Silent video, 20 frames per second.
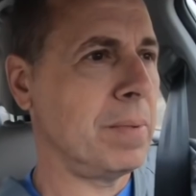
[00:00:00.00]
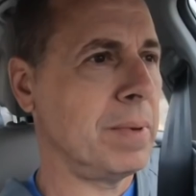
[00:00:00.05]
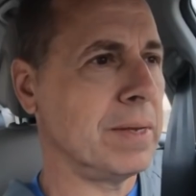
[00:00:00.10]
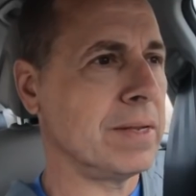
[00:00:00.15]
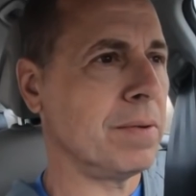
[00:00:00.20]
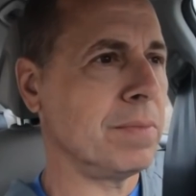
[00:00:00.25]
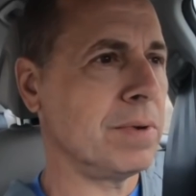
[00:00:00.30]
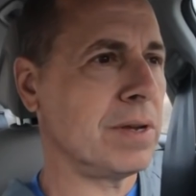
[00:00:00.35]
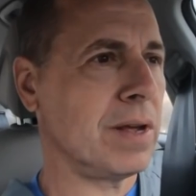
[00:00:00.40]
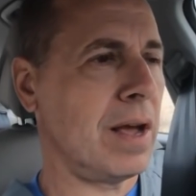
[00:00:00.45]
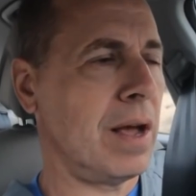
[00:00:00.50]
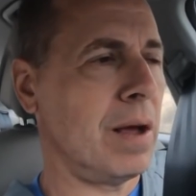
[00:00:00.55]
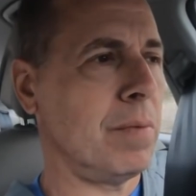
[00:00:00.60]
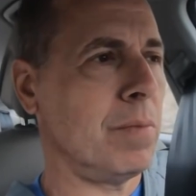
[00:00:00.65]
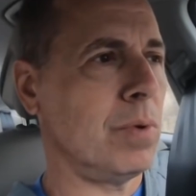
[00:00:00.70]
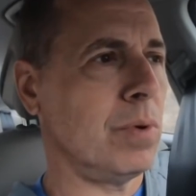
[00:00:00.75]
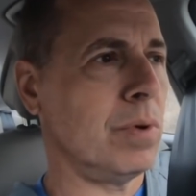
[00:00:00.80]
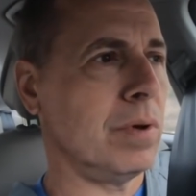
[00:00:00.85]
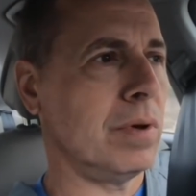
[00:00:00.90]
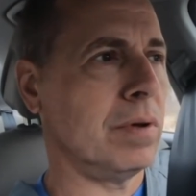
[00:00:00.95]
Maybe
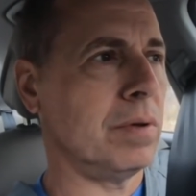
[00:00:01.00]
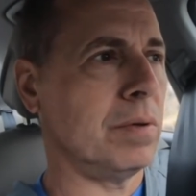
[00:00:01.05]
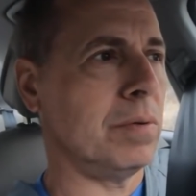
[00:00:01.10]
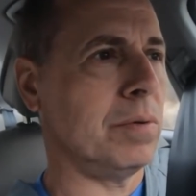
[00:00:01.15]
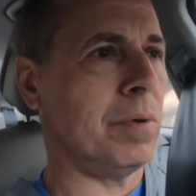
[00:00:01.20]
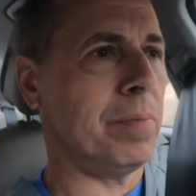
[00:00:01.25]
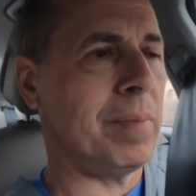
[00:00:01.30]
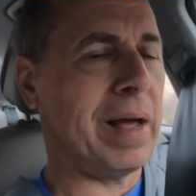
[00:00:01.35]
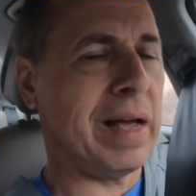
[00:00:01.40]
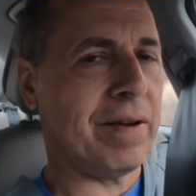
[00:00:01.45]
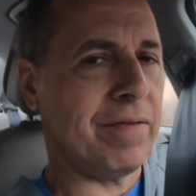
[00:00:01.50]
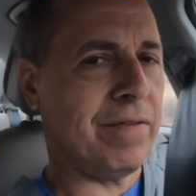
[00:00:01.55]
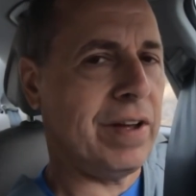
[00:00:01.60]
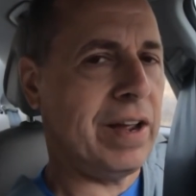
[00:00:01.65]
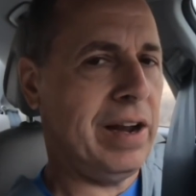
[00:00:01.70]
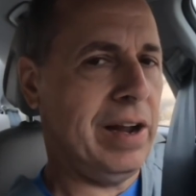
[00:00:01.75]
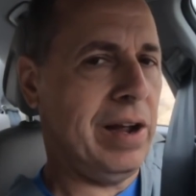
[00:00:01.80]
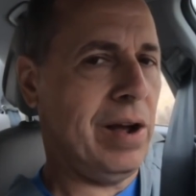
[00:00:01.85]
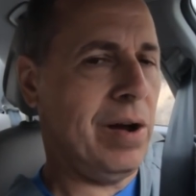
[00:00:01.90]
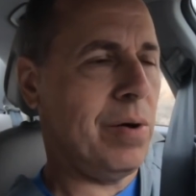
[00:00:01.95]
sometime we'll make
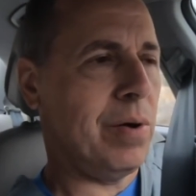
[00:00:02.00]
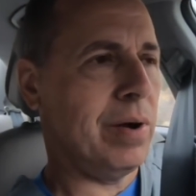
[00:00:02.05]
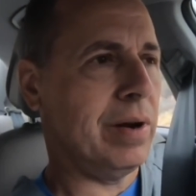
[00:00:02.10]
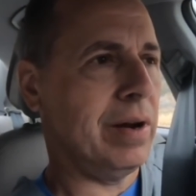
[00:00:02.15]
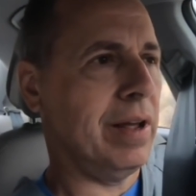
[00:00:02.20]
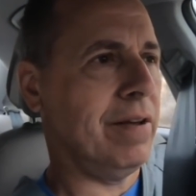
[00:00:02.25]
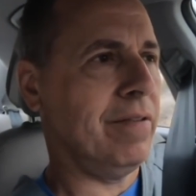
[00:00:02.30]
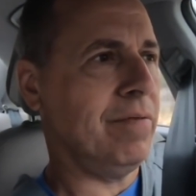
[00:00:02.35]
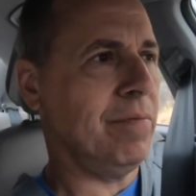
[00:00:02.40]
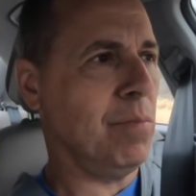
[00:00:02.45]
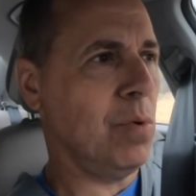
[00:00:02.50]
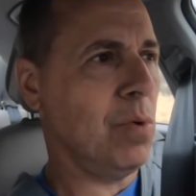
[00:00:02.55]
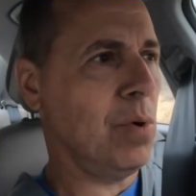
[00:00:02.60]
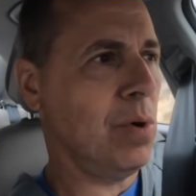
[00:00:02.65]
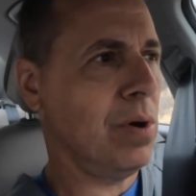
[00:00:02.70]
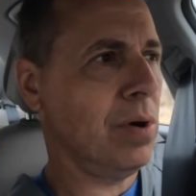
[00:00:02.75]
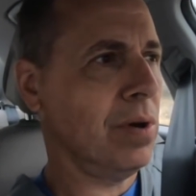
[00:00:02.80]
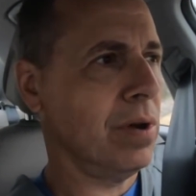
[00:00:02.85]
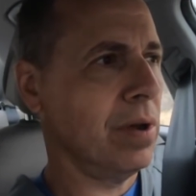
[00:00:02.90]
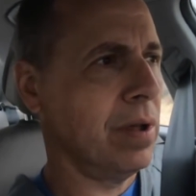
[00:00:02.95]
a video and give
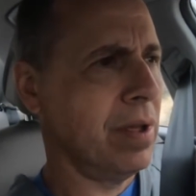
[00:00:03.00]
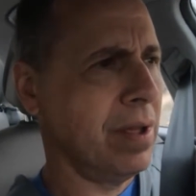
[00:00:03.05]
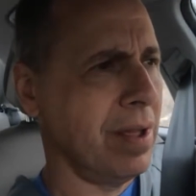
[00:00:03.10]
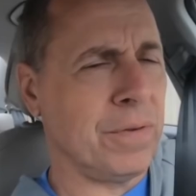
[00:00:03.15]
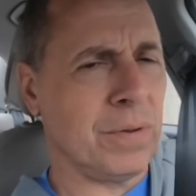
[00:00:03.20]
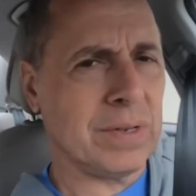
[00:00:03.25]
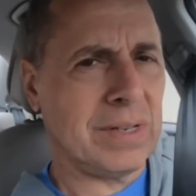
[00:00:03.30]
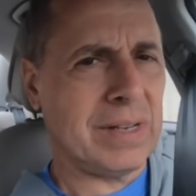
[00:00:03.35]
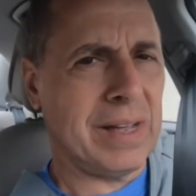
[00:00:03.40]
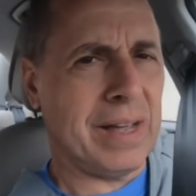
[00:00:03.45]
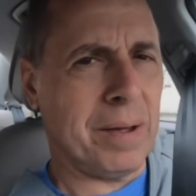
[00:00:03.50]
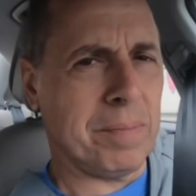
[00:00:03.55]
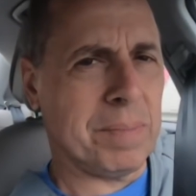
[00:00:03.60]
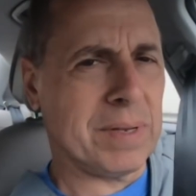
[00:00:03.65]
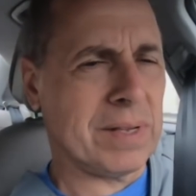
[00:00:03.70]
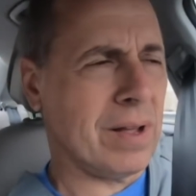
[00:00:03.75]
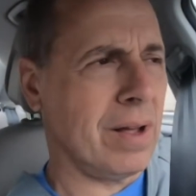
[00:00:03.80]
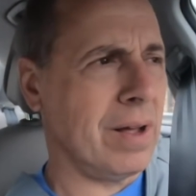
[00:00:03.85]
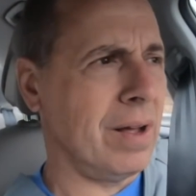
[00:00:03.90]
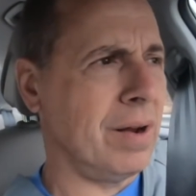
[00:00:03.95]
more helpful
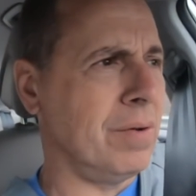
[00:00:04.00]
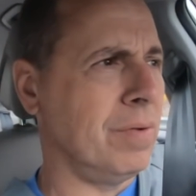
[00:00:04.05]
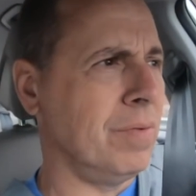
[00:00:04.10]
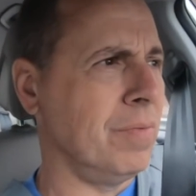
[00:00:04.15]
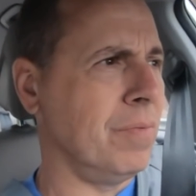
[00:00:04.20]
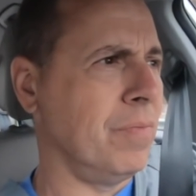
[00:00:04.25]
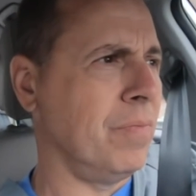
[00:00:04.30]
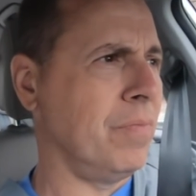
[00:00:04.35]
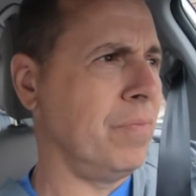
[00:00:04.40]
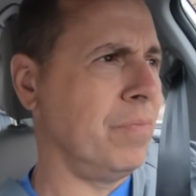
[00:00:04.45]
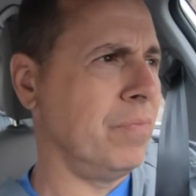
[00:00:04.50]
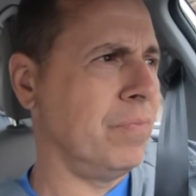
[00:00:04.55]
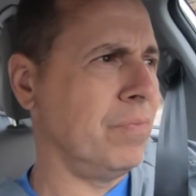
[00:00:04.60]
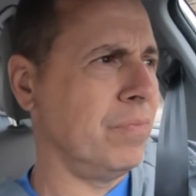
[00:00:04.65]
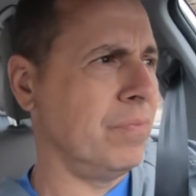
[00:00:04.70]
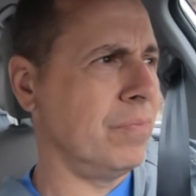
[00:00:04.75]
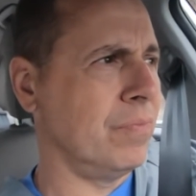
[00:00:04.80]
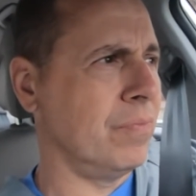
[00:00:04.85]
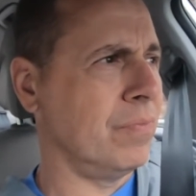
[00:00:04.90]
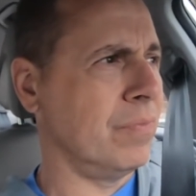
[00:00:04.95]
tips on
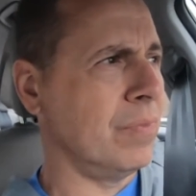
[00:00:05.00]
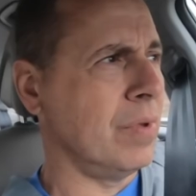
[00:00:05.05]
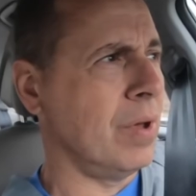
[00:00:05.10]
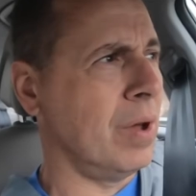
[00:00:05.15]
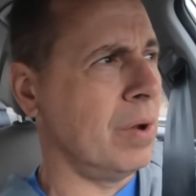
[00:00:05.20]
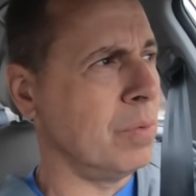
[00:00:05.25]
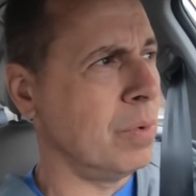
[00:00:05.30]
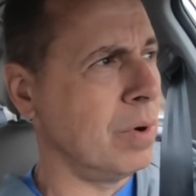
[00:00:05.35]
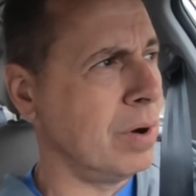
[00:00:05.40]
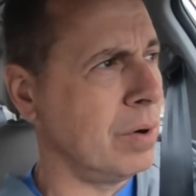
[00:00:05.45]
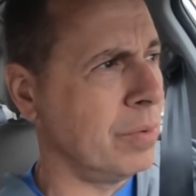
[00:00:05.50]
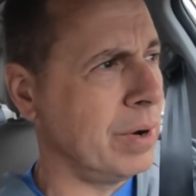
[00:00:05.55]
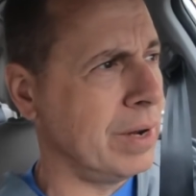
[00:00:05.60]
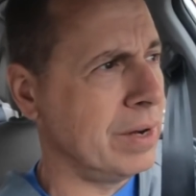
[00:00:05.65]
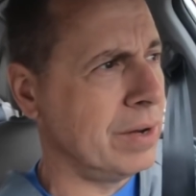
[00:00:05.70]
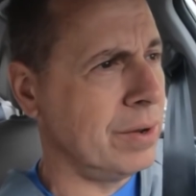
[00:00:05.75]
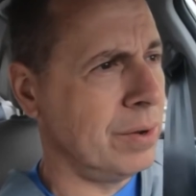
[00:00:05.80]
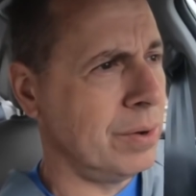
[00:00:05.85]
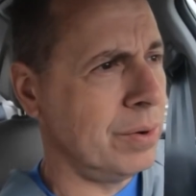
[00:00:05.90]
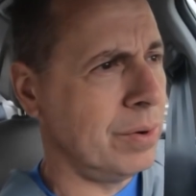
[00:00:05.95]
what
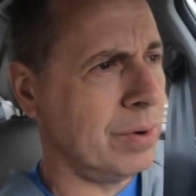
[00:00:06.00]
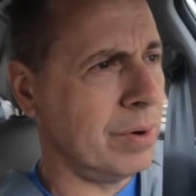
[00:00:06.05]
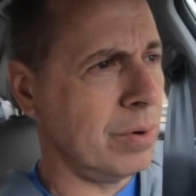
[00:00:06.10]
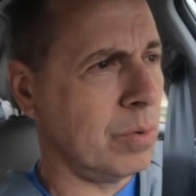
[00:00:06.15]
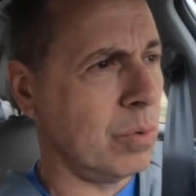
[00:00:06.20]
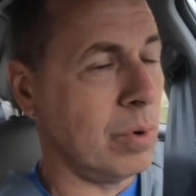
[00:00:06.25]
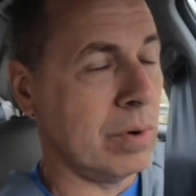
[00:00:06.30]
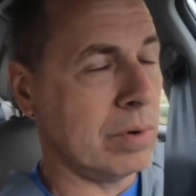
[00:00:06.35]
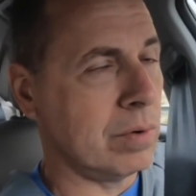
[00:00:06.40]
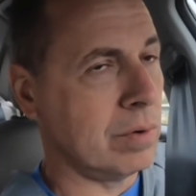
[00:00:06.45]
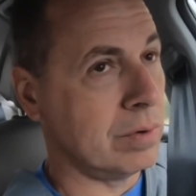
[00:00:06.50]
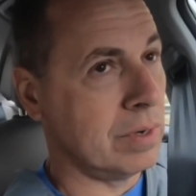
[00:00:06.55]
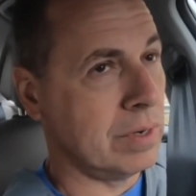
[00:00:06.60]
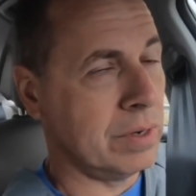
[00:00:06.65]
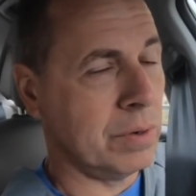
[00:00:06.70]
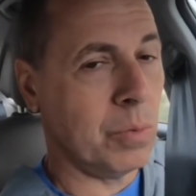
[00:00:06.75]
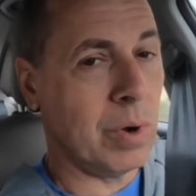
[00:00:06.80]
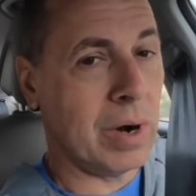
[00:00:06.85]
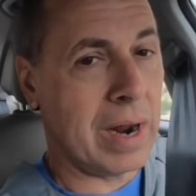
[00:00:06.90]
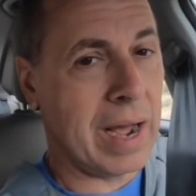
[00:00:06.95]
we do
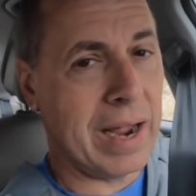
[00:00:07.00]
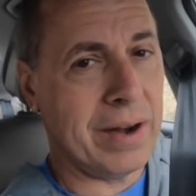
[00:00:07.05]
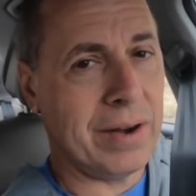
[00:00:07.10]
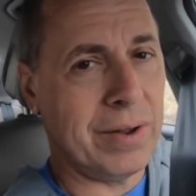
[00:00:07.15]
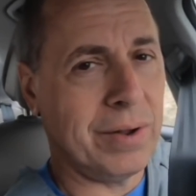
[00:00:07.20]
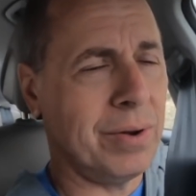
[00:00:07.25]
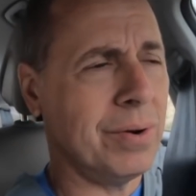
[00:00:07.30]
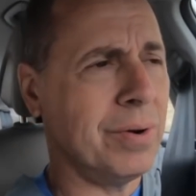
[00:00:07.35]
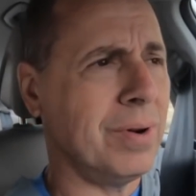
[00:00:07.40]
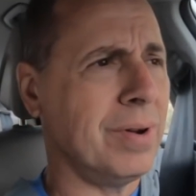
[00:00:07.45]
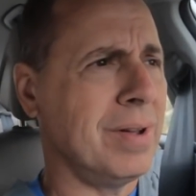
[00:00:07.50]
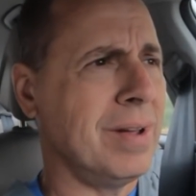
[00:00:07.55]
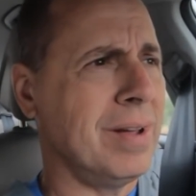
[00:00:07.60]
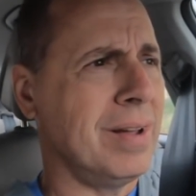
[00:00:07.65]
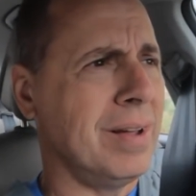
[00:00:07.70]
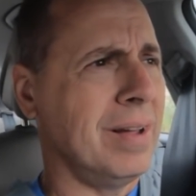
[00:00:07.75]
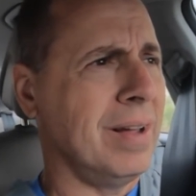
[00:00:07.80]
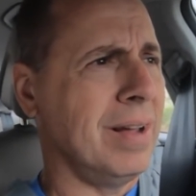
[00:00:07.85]
or what I do.